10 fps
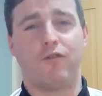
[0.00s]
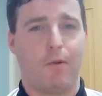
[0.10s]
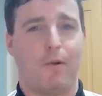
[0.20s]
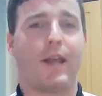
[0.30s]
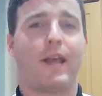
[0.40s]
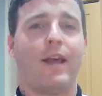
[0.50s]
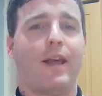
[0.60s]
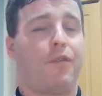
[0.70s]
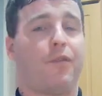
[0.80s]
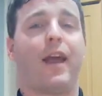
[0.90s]
robbery
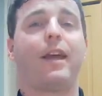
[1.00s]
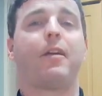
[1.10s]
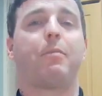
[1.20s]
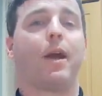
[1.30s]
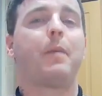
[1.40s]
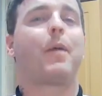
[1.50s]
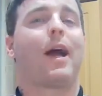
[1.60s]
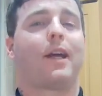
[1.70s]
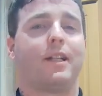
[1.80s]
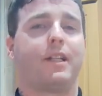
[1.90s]
if they could bring
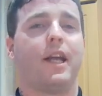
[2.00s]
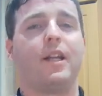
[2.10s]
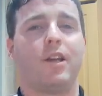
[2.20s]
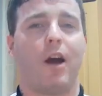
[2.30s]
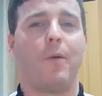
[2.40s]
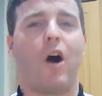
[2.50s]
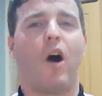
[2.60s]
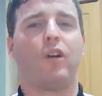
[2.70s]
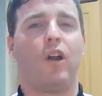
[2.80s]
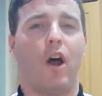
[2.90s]
back Coutinho
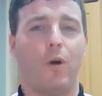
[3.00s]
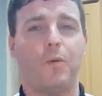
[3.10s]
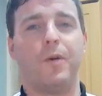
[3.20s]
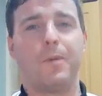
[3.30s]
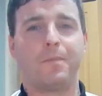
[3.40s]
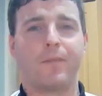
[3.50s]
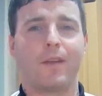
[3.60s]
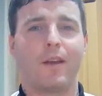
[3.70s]
on loan.